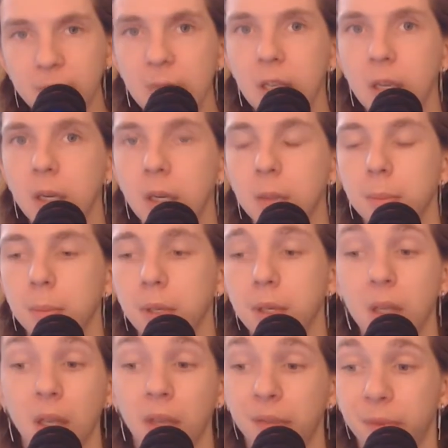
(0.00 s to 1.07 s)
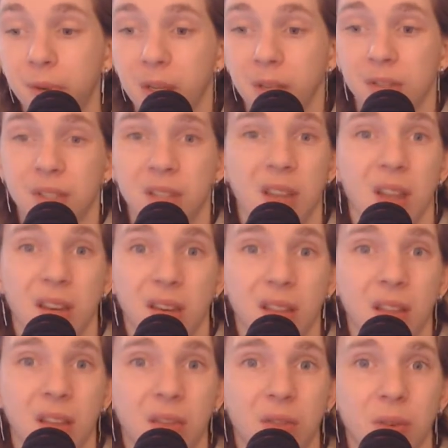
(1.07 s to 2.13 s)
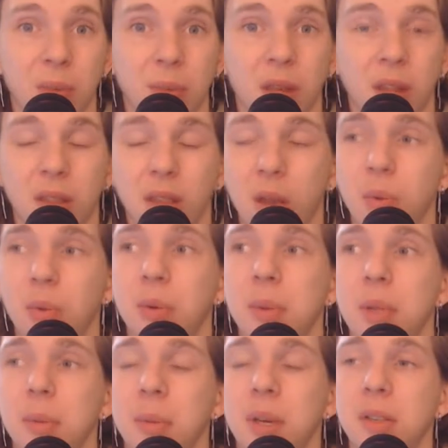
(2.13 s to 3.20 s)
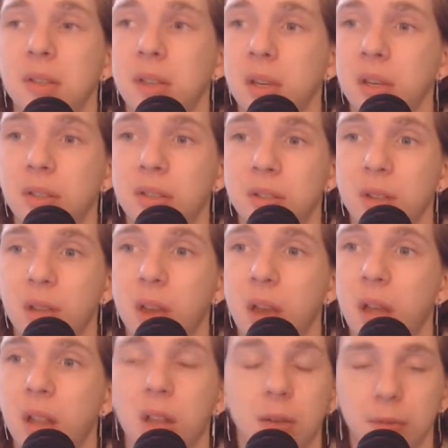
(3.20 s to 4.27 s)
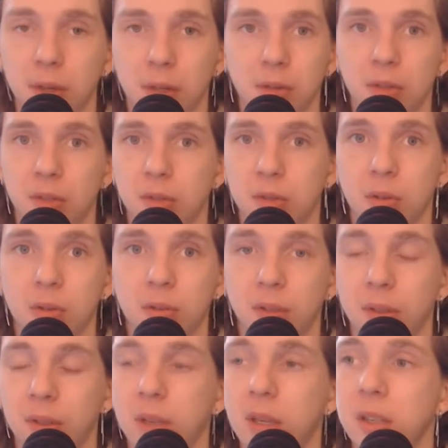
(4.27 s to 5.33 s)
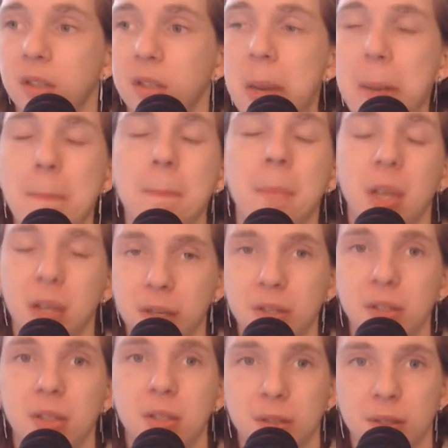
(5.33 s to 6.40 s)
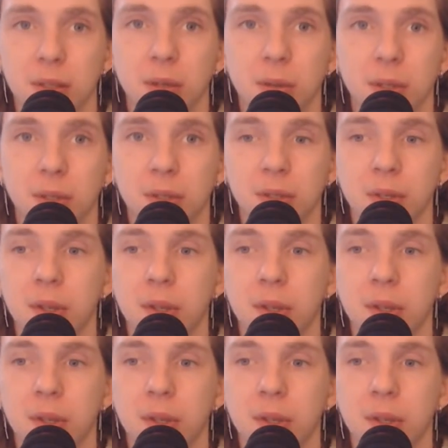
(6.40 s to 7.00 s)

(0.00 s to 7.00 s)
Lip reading: But yeah, if we can see anything from that, that would be amazing, because I love Elder Scrolls. I think it's an amazing series.